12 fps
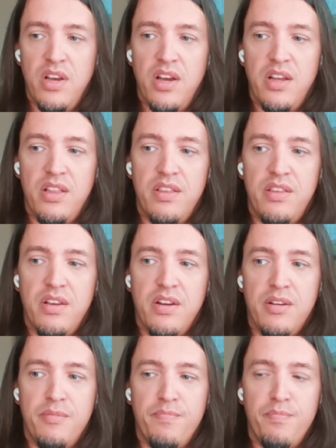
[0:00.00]
and
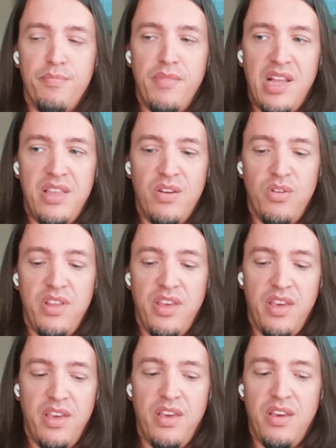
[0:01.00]

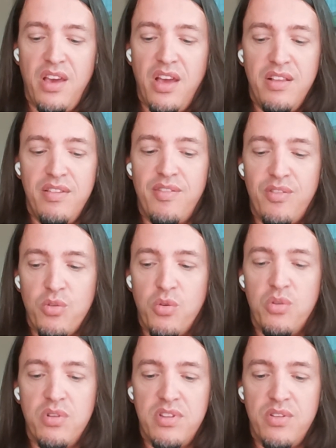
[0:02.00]
manually
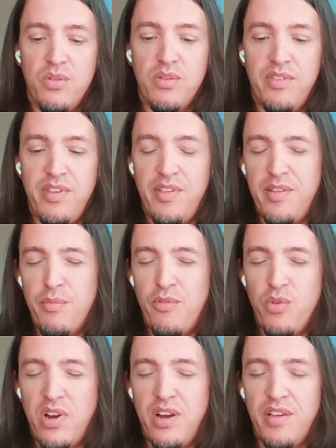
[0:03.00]
installed on systems
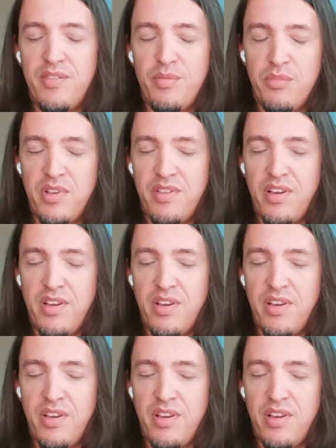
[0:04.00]
where customers,